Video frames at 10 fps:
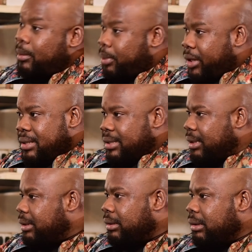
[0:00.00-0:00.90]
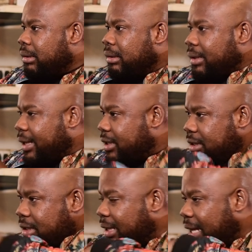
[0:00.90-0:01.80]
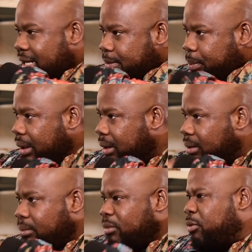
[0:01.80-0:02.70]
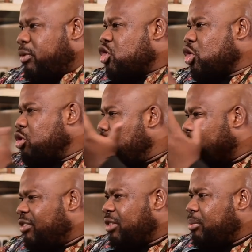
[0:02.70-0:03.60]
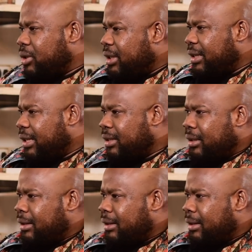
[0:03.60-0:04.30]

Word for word: person that that has been for sure you know everybody in that sure.